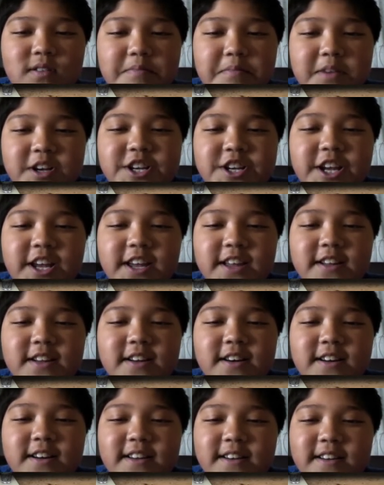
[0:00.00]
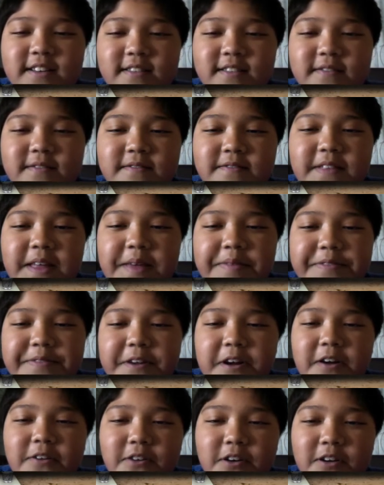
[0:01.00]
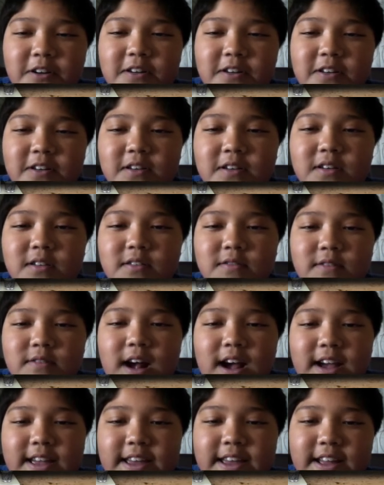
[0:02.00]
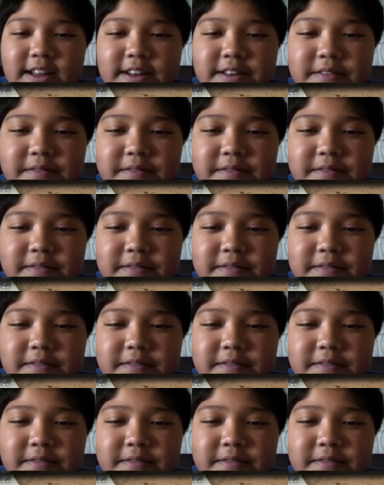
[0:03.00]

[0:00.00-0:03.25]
Machine gun, flamethrower, rocket.